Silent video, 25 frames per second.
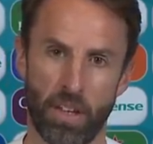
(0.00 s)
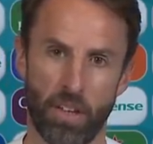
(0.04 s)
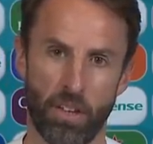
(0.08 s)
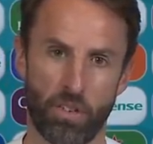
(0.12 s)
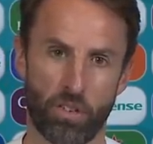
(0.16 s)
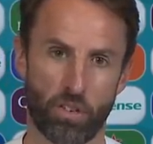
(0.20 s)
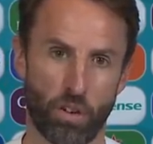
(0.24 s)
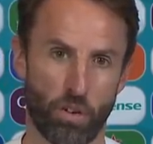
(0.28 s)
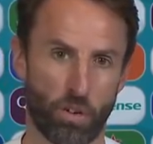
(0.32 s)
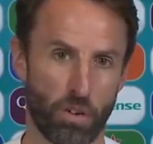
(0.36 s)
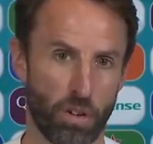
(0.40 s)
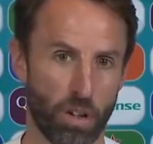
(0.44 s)

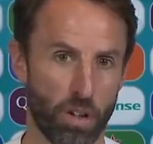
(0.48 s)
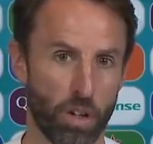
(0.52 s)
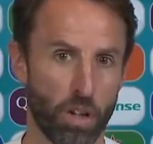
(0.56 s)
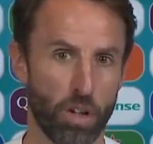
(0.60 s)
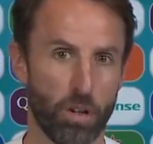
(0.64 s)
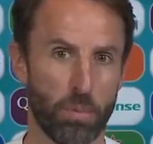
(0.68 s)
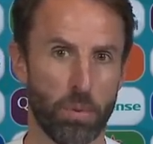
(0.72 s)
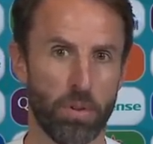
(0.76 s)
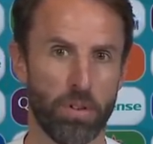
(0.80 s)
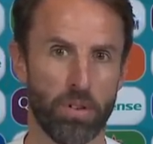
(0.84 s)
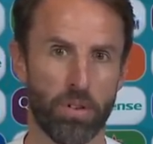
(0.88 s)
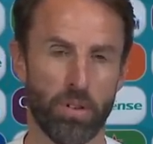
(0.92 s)
Søren
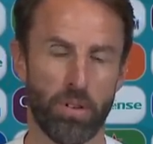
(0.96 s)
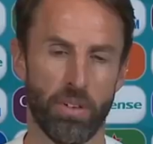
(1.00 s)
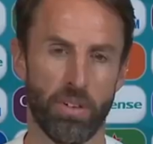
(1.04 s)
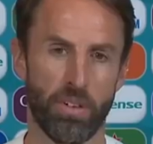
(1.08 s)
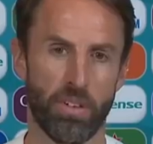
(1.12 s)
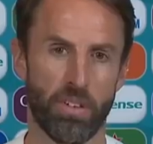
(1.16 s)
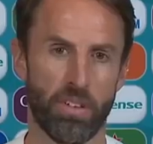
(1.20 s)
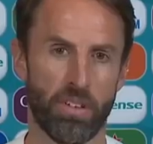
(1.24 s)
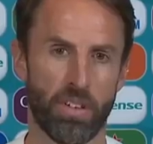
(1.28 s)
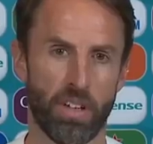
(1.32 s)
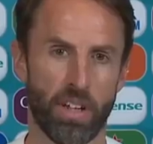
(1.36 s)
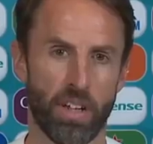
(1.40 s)
Lerbu
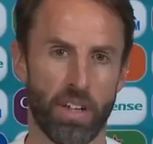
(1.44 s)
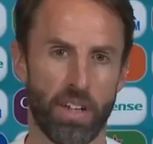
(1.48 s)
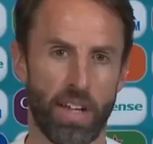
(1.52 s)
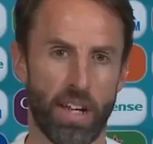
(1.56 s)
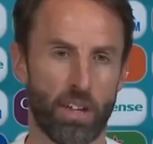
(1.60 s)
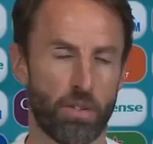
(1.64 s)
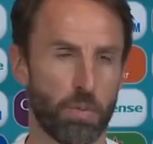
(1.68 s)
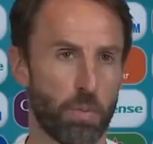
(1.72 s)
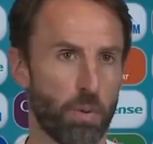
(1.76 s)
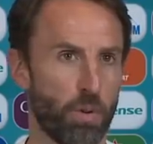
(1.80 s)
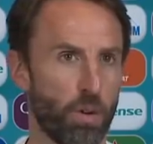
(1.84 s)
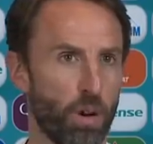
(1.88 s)
and
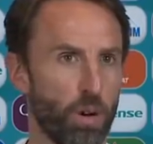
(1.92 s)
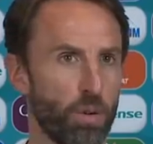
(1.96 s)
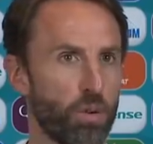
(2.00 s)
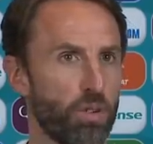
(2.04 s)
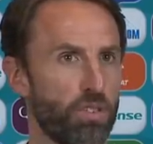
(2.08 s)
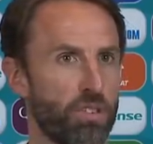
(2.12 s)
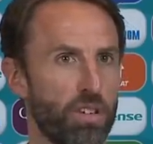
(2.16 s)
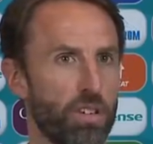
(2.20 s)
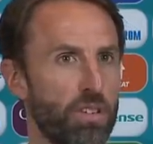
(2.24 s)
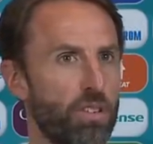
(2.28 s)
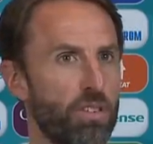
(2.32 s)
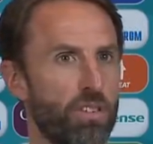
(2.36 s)
Jesper
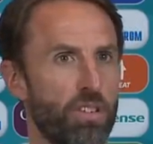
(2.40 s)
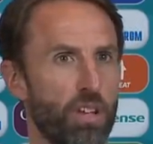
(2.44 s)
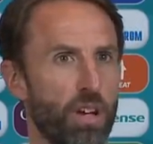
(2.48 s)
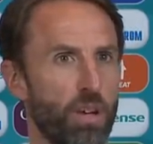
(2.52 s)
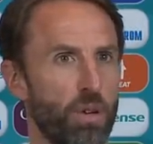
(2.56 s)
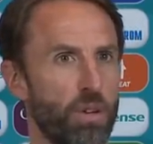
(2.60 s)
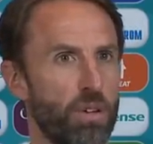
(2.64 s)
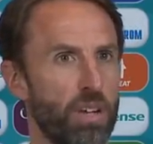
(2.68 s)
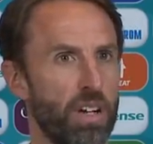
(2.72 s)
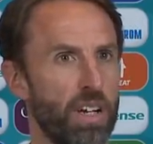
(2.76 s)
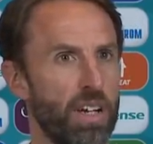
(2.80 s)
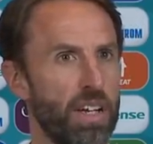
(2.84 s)
Olsen.
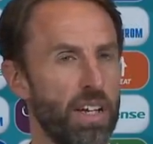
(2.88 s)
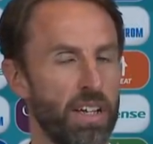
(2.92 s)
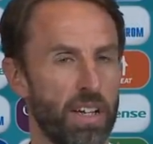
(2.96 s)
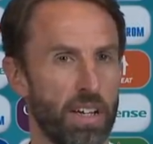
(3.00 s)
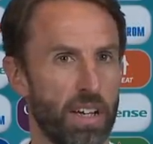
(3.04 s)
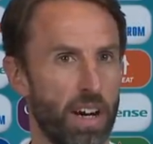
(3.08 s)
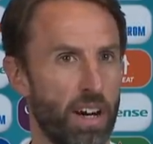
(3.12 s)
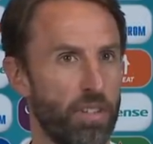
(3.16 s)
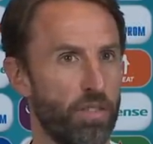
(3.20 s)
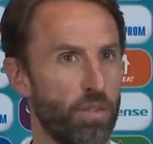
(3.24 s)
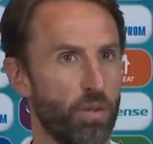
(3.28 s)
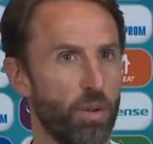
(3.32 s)
So
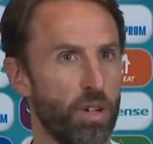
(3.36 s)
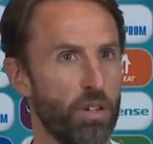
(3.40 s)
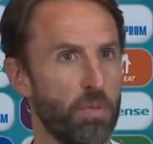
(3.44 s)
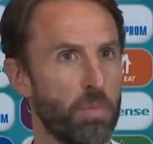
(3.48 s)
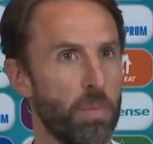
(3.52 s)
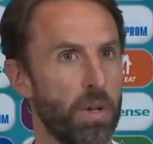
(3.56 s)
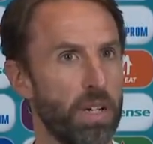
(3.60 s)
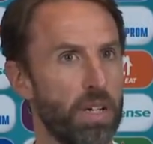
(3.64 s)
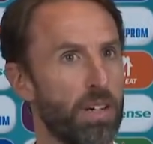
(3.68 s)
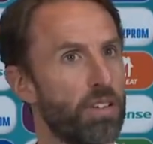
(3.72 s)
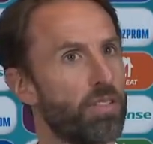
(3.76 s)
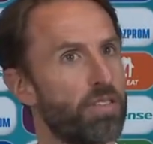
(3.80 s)
I've always
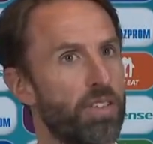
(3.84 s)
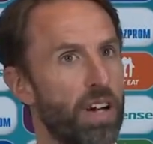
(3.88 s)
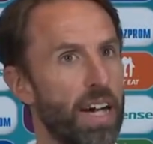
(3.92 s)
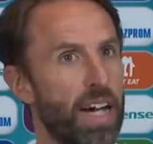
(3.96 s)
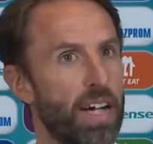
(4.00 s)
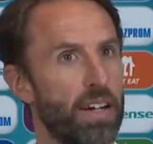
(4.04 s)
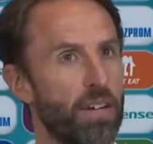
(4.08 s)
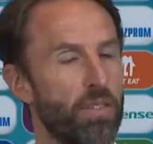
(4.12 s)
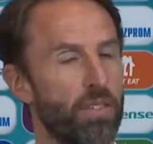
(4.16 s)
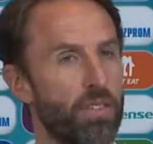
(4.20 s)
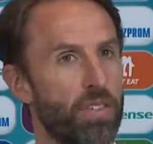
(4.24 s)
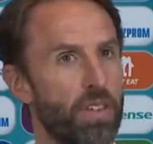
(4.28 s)
been a
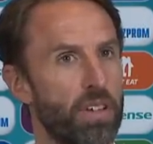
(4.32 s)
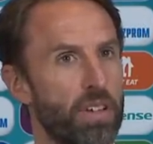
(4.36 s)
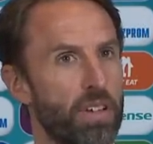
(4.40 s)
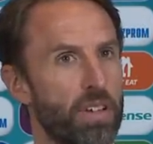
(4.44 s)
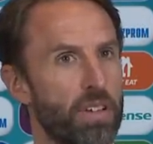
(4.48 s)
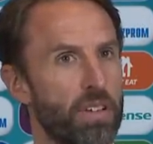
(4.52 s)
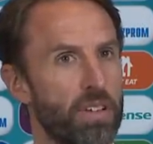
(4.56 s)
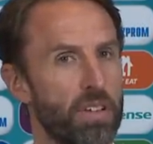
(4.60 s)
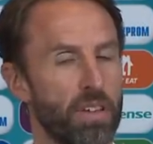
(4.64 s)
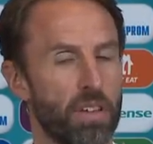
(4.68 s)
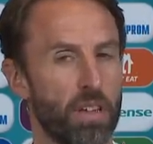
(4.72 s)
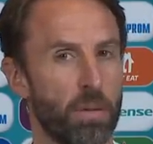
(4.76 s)
fan of
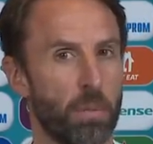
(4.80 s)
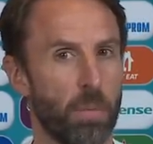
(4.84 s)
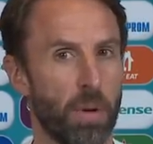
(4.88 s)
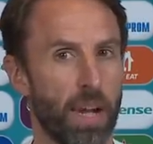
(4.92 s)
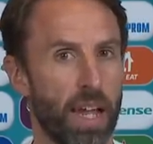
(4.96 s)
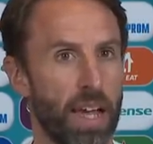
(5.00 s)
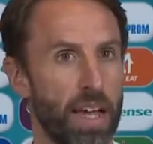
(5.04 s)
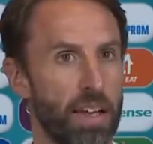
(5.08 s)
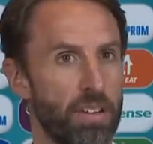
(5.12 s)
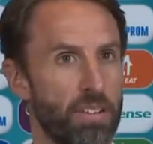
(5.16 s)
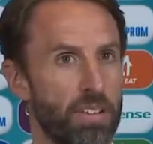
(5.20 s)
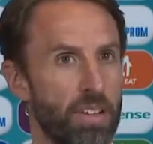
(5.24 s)
the
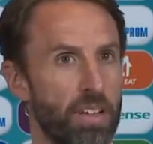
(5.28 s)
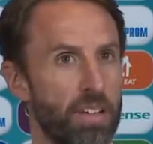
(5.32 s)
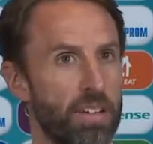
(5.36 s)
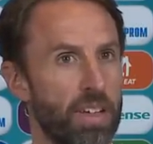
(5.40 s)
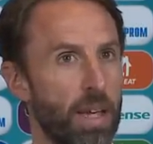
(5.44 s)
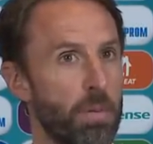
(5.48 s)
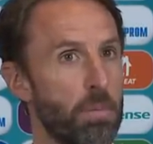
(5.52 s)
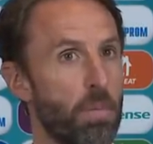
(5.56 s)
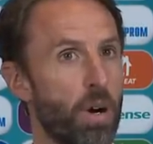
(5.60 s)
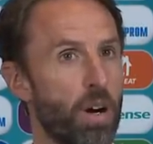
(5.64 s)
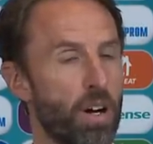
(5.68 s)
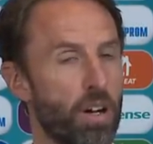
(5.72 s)
players that
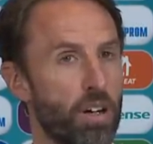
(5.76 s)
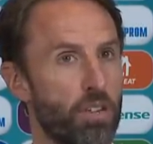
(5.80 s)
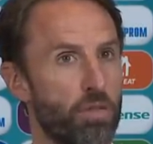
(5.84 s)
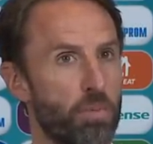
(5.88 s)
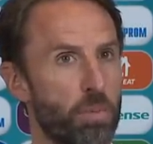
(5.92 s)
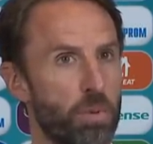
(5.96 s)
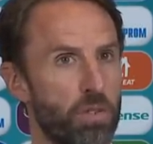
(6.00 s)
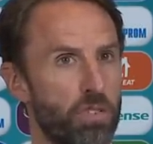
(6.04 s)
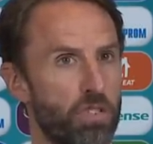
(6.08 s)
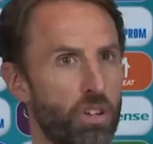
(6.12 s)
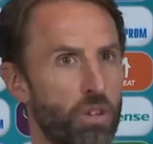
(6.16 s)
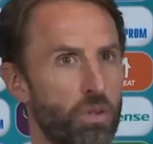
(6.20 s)
Denmark have
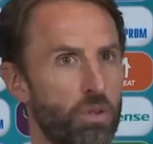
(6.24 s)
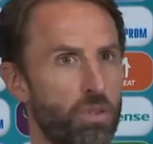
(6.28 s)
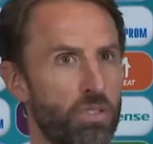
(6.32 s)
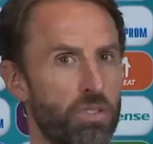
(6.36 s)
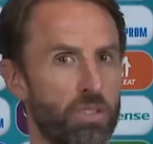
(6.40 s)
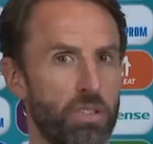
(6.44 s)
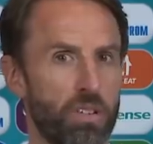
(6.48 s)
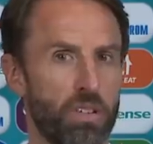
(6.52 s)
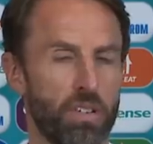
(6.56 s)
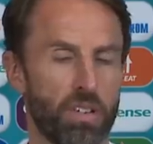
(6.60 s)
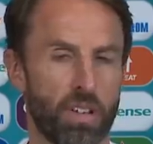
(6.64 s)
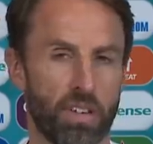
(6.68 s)

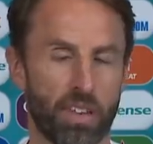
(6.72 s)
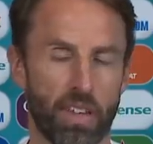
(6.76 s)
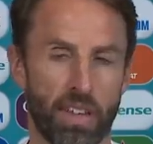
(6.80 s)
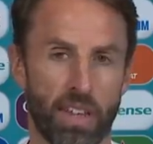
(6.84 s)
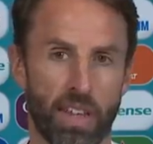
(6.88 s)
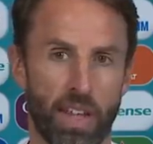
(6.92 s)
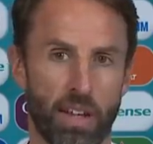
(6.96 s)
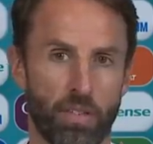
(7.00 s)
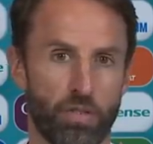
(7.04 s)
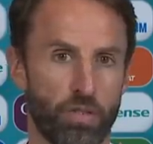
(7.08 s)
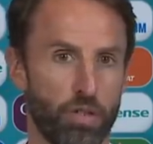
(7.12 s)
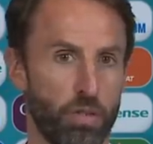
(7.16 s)
produced. I think
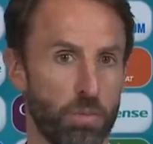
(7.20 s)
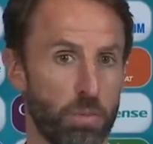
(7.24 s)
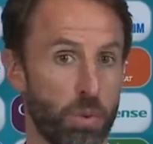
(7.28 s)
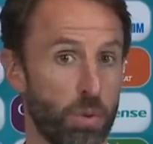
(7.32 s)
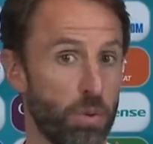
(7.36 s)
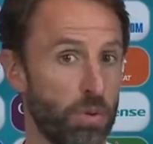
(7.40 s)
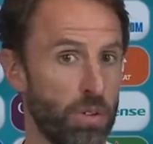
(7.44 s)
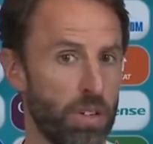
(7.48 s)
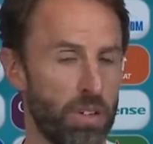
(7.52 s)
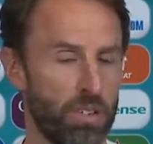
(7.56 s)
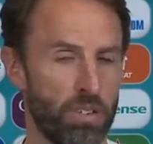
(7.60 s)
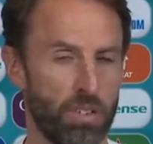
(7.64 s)
their
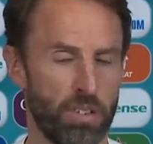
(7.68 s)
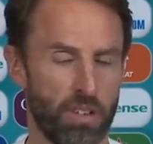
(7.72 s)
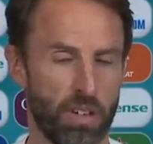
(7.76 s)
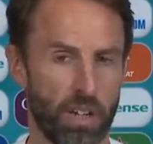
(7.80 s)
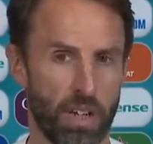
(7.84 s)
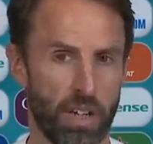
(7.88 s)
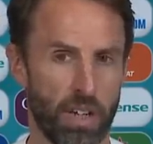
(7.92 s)
football is